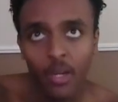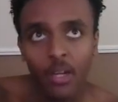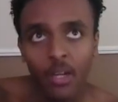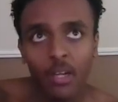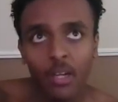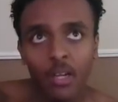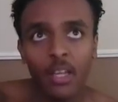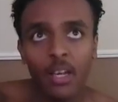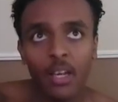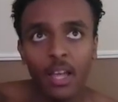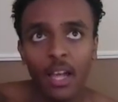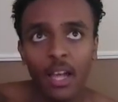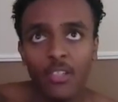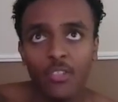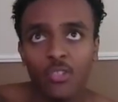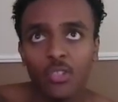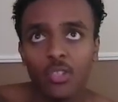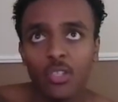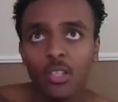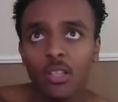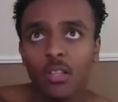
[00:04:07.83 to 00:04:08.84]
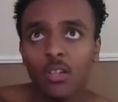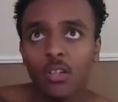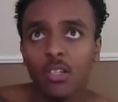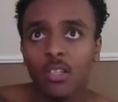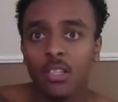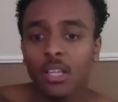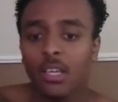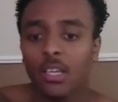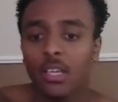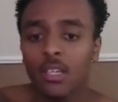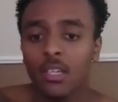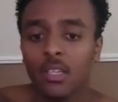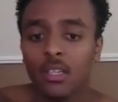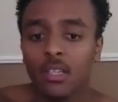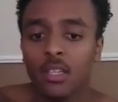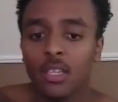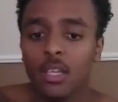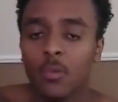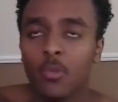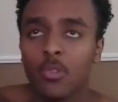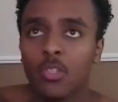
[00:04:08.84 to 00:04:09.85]
had actually looked like
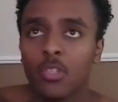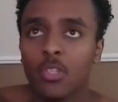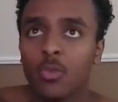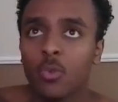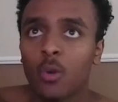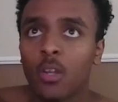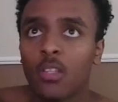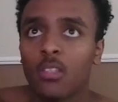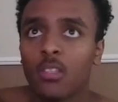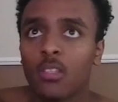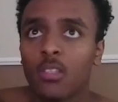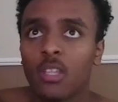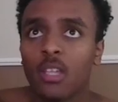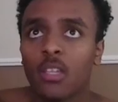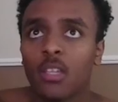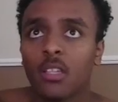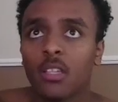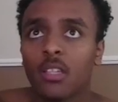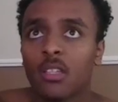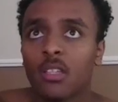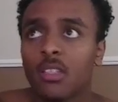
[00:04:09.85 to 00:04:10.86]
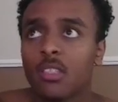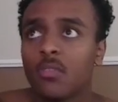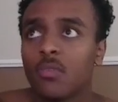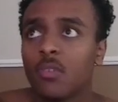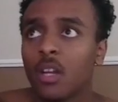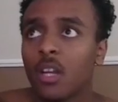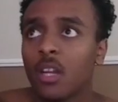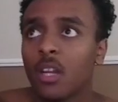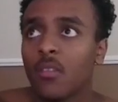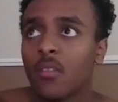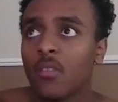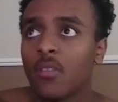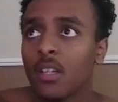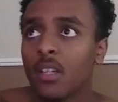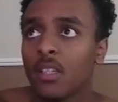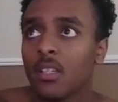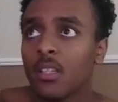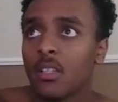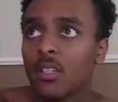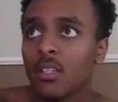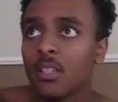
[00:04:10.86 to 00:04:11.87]
it was just going to take this very,
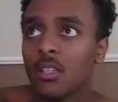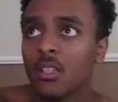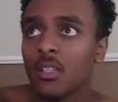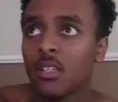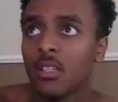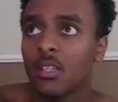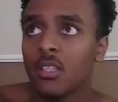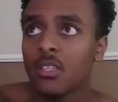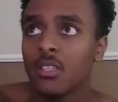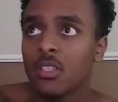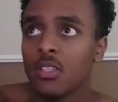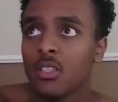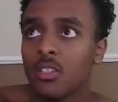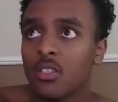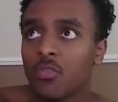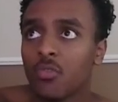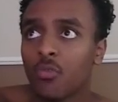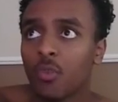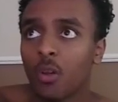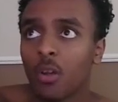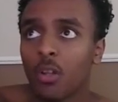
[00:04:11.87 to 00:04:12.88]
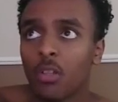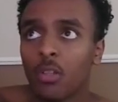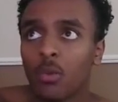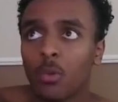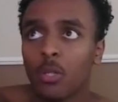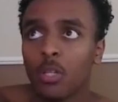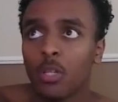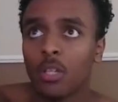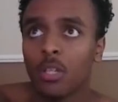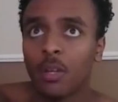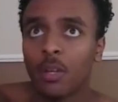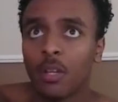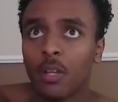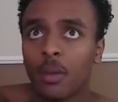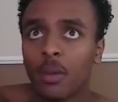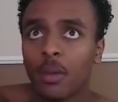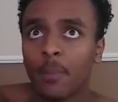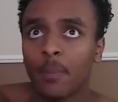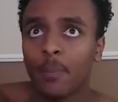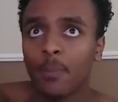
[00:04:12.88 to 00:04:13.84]
very easy draw on liquidity right here.